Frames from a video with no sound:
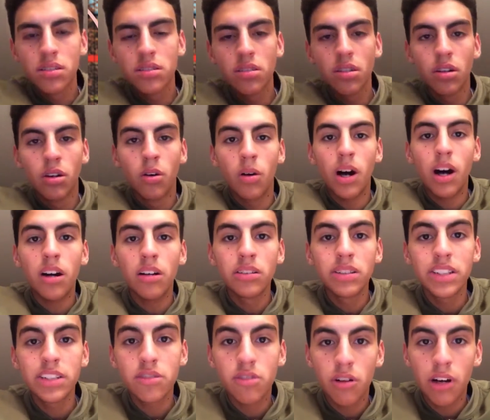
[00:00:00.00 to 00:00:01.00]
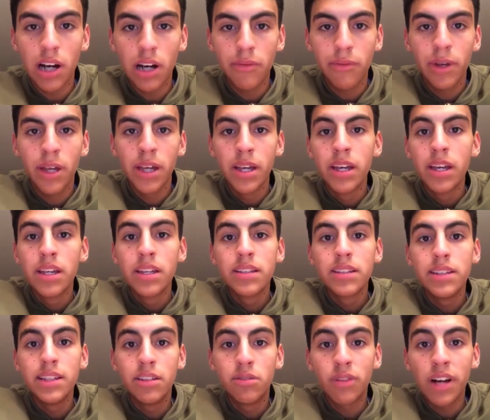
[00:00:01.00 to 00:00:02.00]
So I'll describe
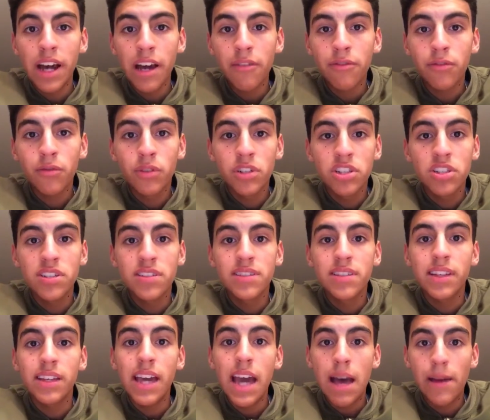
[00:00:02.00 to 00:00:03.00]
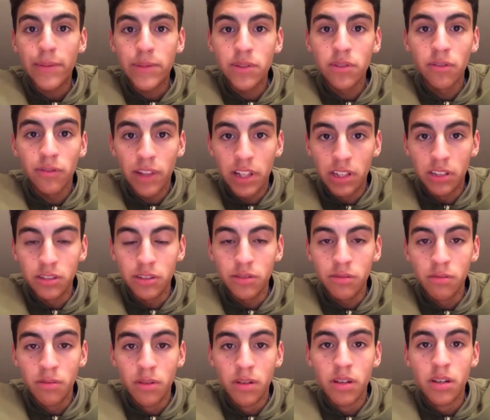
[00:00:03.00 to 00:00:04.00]
the graph, which is the absolute value.
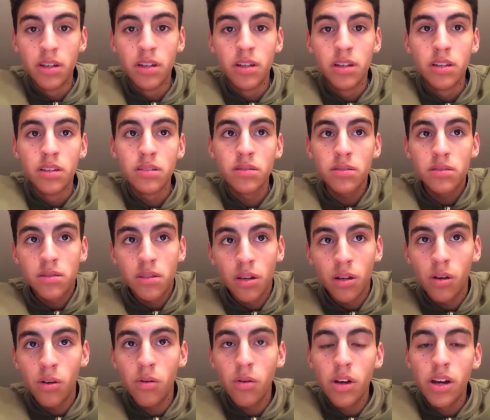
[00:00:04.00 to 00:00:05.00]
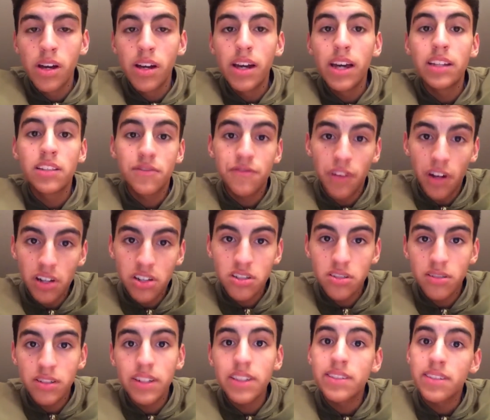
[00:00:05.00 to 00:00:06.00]
So its
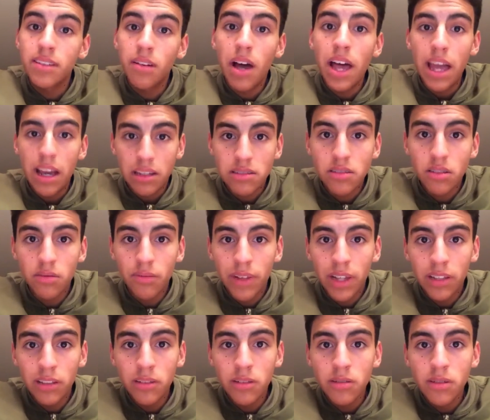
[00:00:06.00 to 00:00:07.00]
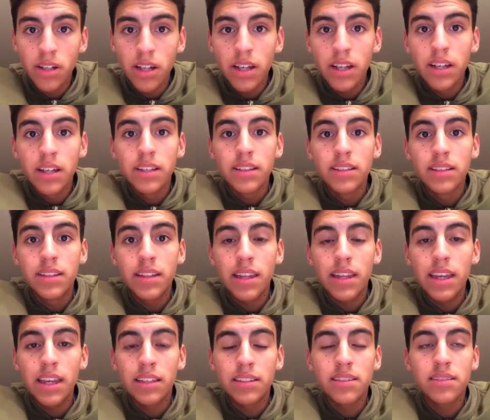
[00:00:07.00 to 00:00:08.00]
function is the absolute value,
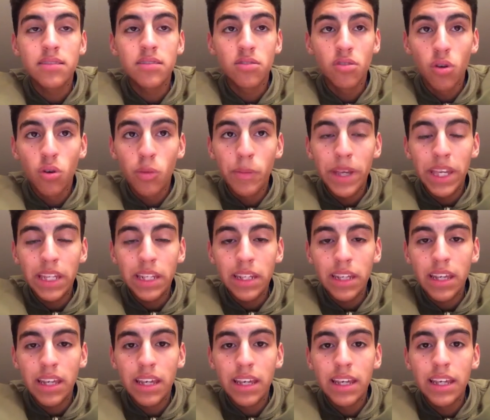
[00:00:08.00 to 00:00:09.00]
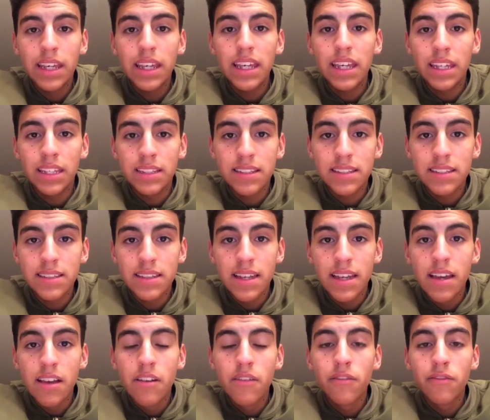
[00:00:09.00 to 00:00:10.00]
its domain, it's
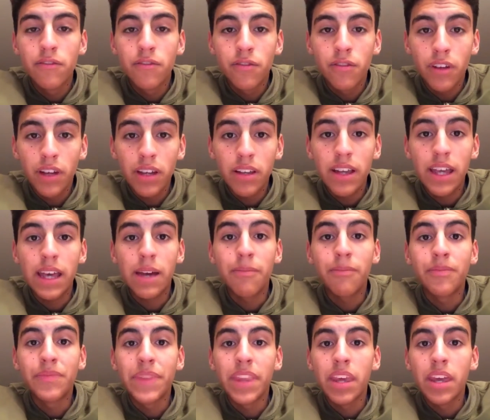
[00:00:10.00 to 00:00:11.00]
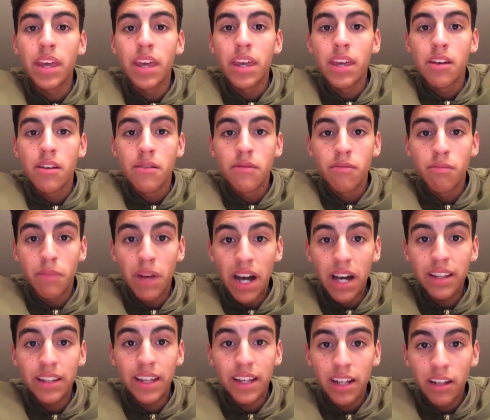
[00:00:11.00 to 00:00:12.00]

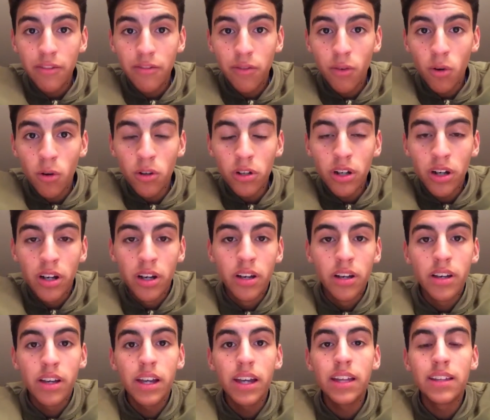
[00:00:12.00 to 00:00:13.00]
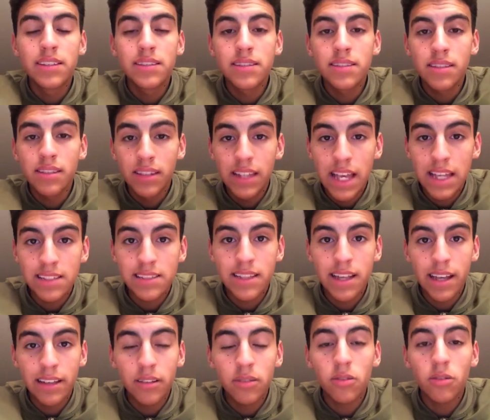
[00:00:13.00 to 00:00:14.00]
-4, it's less
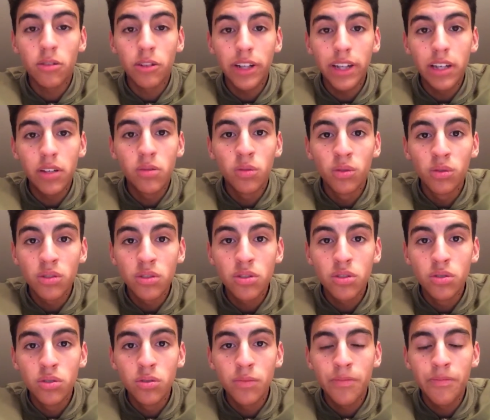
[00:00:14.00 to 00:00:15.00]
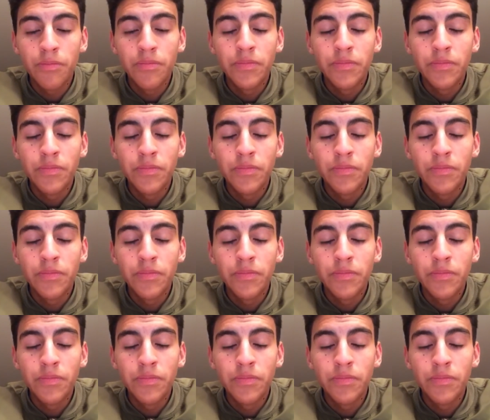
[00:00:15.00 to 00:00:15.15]
than or equal to